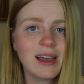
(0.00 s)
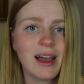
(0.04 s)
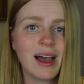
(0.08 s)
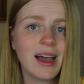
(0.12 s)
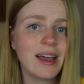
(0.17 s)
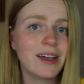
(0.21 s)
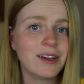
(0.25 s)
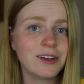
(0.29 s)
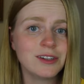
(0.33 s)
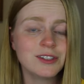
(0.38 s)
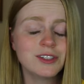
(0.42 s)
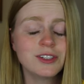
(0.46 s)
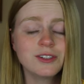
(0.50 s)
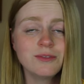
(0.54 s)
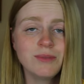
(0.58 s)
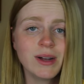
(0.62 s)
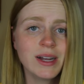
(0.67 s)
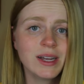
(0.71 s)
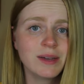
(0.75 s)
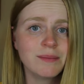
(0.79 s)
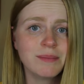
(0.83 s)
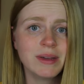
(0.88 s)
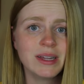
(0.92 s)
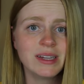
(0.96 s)
I also
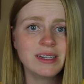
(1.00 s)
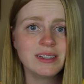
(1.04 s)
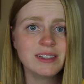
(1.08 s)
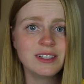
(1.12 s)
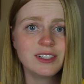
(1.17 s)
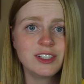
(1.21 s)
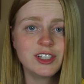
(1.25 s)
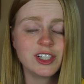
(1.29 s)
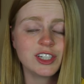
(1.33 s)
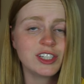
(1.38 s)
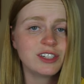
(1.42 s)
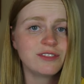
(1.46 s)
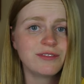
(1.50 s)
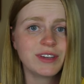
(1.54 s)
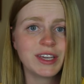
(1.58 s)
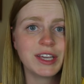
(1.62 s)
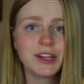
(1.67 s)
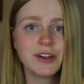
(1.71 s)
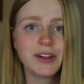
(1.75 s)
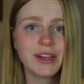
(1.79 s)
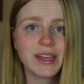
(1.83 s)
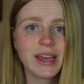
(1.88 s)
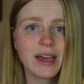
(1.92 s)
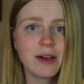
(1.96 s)
recommend just
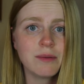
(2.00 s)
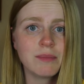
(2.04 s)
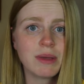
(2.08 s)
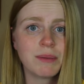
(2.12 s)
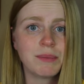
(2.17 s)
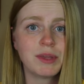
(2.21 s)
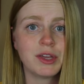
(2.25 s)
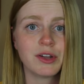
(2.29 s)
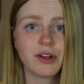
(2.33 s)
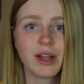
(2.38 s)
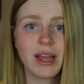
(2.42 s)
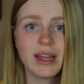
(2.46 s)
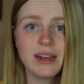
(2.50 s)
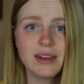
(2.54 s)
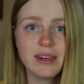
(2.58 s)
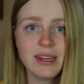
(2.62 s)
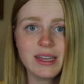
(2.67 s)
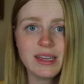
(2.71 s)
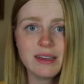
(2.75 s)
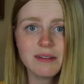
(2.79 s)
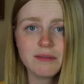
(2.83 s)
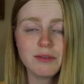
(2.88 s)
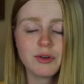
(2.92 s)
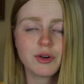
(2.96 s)
figuring out maybe your
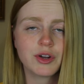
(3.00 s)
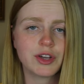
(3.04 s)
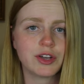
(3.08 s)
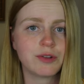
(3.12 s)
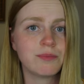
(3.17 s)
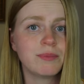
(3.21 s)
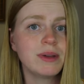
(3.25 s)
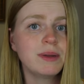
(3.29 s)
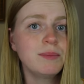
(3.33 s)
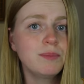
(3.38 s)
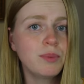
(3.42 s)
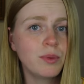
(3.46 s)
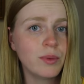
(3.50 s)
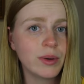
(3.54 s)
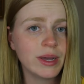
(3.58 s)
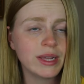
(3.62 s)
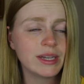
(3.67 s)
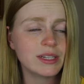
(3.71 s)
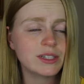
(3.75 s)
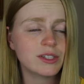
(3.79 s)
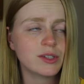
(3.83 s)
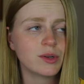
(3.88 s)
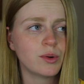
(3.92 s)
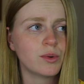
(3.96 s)
ending or your
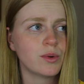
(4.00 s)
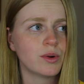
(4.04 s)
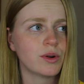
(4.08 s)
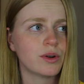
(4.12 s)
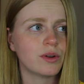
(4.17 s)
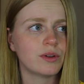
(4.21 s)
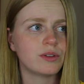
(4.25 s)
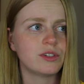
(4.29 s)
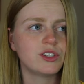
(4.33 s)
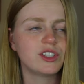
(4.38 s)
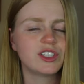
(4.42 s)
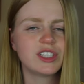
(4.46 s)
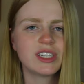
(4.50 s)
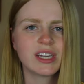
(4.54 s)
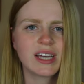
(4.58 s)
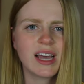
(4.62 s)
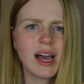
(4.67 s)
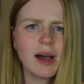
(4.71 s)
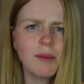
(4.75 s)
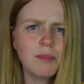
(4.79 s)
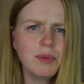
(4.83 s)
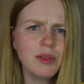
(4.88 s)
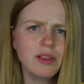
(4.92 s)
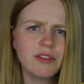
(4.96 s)
midpoint or just a
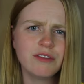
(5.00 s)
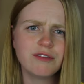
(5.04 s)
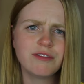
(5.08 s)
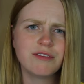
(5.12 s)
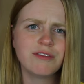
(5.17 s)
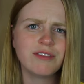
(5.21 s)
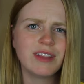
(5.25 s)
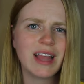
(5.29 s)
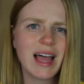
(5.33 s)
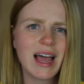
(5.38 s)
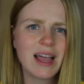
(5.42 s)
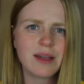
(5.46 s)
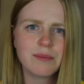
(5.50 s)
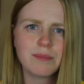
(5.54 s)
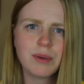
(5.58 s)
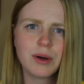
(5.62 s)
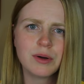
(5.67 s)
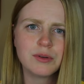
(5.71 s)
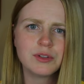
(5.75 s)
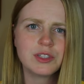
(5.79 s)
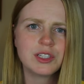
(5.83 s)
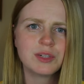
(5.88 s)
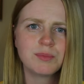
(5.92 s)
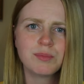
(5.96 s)
couple of flag
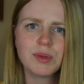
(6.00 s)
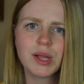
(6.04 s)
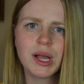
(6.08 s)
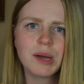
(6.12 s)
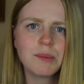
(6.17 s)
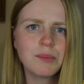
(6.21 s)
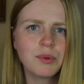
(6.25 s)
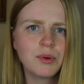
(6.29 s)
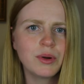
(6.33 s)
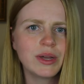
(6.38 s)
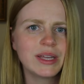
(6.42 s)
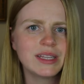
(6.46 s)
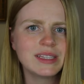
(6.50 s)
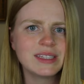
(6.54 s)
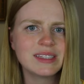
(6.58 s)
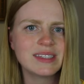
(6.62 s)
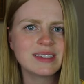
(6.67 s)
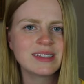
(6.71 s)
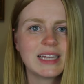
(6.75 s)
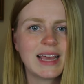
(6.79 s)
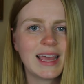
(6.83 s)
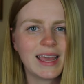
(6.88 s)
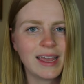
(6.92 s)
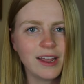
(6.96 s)
post plot points
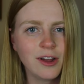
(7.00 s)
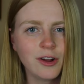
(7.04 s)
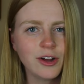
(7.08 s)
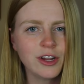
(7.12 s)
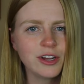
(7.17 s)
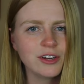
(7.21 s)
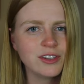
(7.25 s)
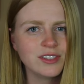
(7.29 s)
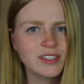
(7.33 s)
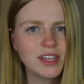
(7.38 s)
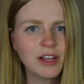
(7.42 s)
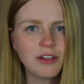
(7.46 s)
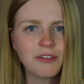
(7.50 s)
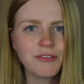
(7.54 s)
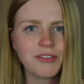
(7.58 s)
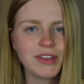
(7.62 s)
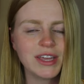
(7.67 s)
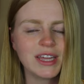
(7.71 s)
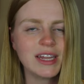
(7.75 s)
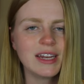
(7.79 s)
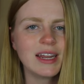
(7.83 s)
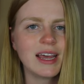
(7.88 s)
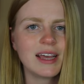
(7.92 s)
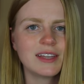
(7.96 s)
to anchor yourself
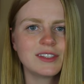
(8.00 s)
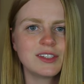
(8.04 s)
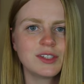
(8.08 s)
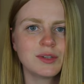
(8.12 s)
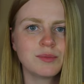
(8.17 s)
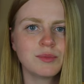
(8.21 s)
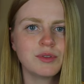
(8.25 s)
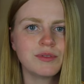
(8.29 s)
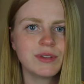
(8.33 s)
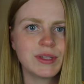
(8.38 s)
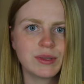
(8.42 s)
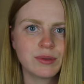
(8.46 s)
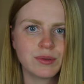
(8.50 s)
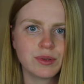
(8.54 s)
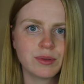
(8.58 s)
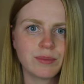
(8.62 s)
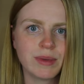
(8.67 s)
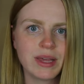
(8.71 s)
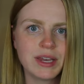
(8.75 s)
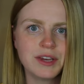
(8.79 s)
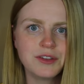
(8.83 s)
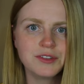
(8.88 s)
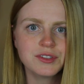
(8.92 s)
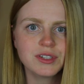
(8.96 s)
in as you're moving through the
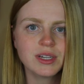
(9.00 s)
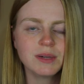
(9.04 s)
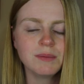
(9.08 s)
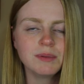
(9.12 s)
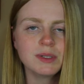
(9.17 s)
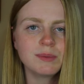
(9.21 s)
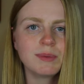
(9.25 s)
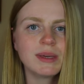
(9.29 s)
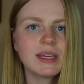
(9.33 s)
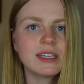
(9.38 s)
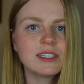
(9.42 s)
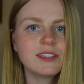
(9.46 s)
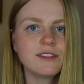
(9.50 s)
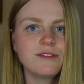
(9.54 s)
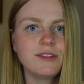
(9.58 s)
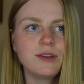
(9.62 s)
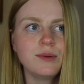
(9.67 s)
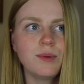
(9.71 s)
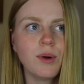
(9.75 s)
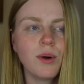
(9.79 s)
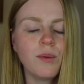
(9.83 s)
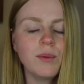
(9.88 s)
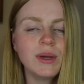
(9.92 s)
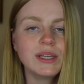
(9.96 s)
manuscript, because if
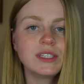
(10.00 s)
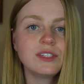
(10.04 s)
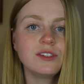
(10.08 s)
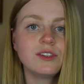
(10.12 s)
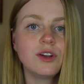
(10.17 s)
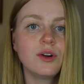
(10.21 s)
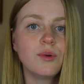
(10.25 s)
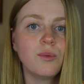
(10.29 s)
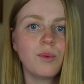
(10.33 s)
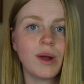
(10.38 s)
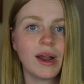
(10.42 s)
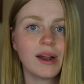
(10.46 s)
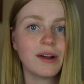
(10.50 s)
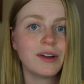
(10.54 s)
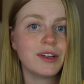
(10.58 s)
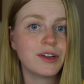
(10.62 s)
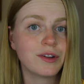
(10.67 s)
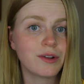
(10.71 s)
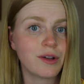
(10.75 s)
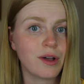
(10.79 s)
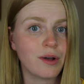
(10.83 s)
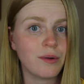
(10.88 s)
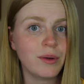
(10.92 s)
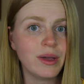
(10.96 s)
you always know where
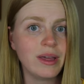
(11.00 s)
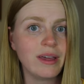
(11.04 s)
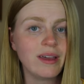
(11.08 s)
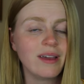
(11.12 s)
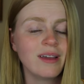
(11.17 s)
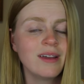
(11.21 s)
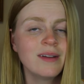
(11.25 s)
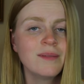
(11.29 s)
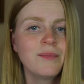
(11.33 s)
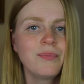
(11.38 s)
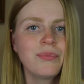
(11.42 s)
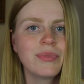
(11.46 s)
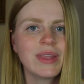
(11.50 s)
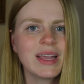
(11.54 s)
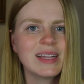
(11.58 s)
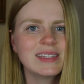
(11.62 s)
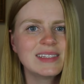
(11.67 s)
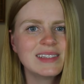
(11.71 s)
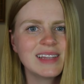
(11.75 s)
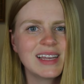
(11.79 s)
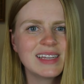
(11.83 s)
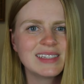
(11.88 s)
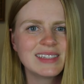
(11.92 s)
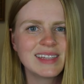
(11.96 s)
you're going,
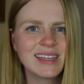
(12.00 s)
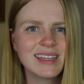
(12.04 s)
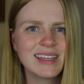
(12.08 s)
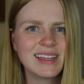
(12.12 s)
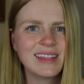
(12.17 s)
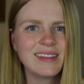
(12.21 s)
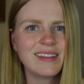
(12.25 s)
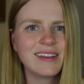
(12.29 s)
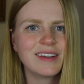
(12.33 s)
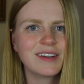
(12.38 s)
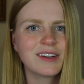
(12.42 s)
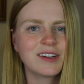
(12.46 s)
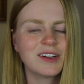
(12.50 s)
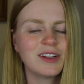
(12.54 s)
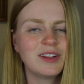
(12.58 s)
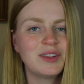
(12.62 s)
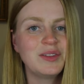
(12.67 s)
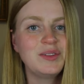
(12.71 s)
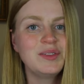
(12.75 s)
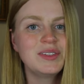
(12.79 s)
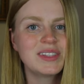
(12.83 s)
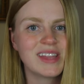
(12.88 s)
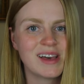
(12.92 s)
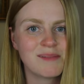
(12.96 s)
it's less likely that you're going
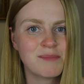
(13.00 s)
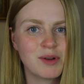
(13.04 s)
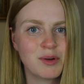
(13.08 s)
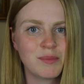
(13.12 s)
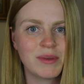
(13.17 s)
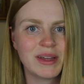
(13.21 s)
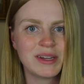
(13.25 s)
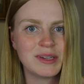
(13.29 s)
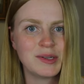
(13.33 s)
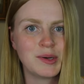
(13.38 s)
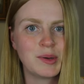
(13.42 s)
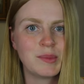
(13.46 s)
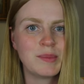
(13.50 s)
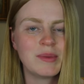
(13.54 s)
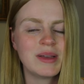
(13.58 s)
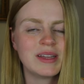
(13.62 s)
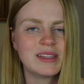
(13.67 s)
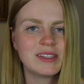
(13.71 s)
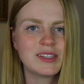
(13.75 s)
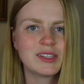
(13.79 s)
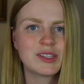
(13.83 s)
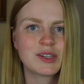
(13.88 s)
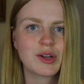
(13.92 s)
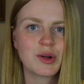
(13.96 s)
to lose that momentum
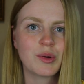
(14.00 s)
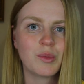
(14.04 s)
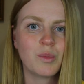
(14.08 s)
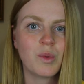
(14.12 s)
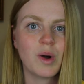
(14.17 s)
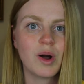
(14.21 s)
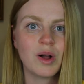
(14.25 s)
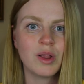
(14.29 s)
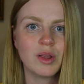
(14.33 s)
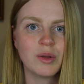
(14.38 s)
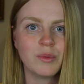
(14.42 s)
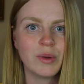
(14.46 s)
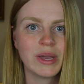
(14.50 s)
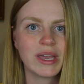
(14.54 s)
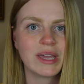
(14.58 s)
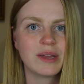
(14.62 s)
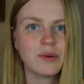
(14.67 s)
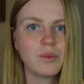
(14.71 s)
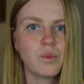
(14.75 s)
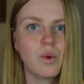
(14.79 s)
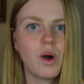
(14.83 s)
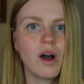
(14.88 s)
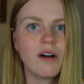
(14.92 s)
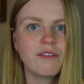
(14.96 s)
and start wallowing
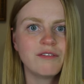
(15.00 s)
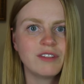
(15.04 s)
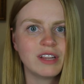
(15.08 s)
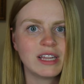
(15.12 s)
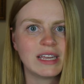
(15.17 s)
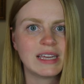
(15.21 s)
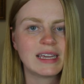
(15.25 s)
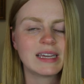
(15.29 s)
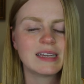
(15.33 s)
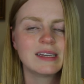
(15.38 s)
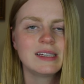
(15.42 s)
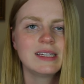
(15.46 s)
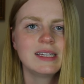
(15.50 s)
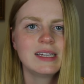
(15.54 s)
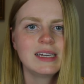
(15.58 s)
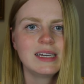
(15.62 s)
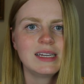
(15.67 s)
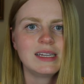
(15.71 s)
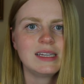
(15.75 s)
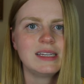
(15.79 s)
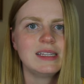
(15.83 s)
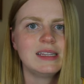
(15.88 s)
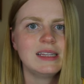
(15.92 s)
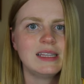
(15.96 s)
and waffling
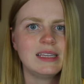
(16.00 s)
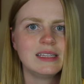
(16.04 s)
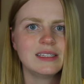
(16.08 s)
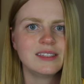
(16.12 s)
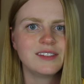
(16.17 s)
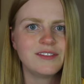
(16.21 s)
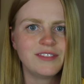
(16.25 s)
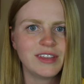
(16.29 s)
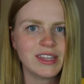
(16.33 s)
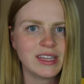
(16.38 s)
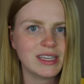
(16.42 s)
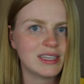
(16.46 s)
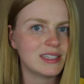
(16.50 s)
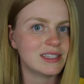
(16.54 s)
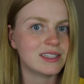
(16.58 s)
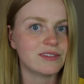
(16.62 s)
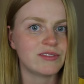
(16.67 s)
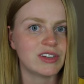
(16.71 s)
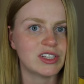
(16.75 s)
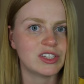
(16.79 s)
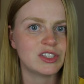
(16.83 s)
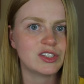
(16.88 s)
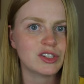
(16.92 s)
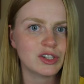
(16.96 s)
in these feelings of
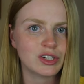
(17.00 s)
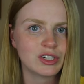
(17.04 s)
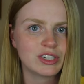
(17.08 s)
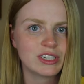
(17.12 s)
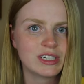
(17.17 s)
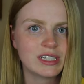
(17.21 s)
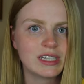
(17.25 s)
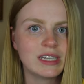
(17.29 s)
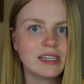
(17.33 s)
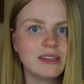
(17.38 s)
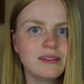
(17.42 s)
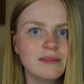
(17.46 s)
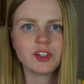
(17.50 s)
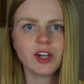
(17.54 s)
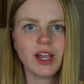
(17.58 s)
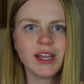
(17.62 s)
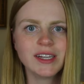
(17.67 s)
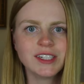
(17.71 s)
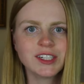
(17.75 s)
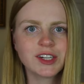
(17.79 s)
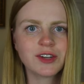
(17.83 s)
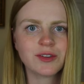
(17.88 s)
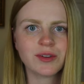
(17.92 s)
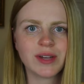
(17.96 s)
uncertainty.
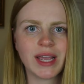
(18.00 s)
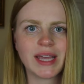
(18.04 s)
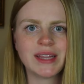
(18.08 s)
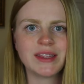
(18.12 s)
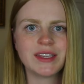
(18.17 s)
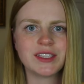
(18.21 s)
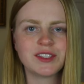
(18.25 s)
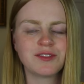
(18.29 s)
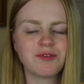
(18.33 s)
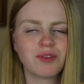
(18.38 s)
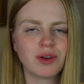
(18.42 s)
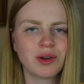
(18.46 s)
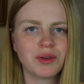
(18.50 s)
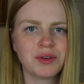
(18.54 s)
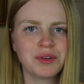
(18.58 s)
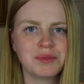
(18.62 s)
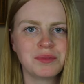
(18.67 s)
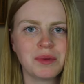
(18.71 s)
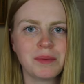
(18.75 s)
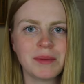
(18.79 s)
Trying to create this forward